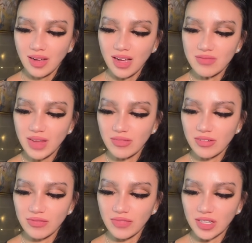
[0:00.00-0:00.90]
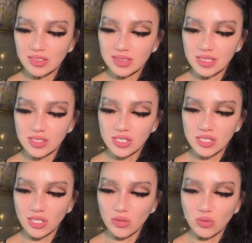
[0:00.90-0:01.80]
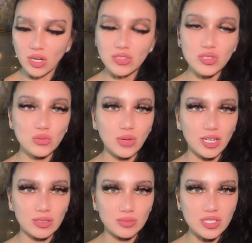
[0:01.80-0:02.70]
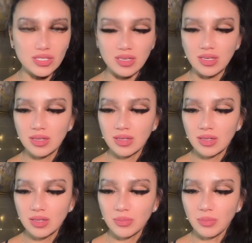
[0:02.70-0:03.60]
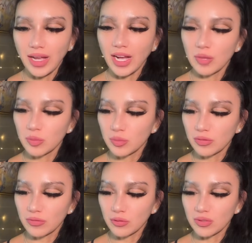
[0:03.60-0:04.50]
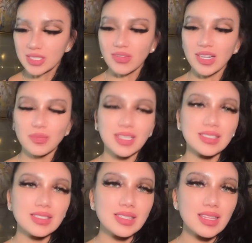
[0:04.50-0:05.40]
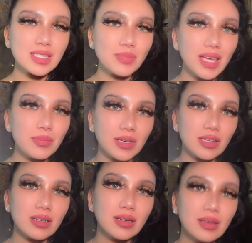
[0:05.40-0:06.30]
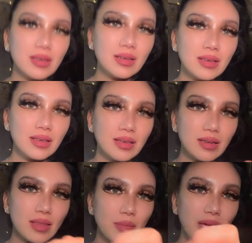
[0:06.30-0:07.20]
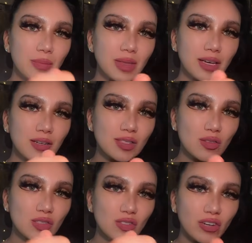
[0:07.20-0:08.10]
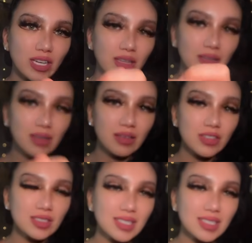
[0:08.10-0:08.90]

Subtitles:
never felt so underwhelmed by Apple before. It's funny because you see this paper, you know, the paper that goes on the screen feels